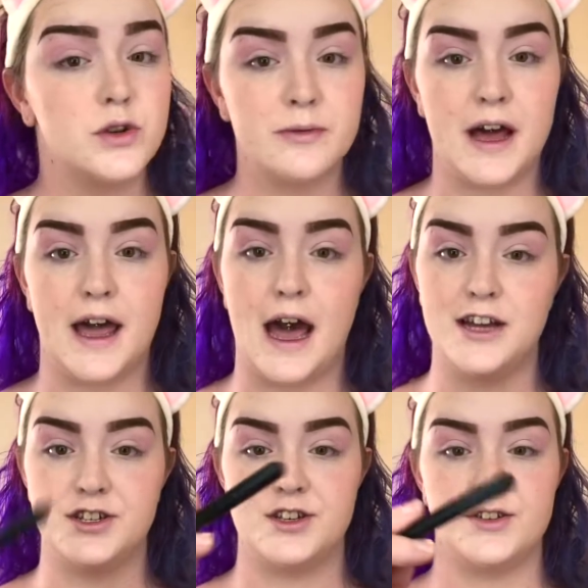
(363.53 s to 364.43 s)
To apply it,
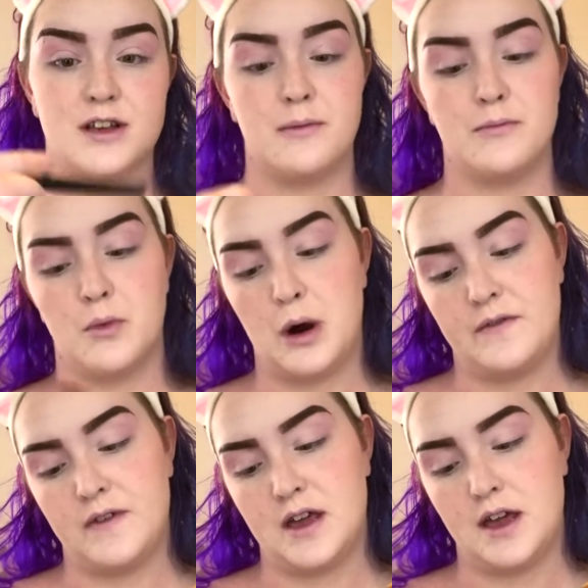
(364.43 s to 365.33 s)
I just use a
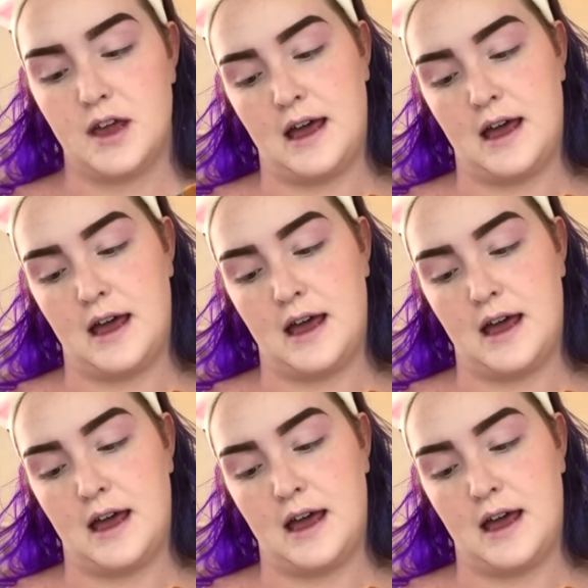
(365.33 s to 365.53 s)
Morphe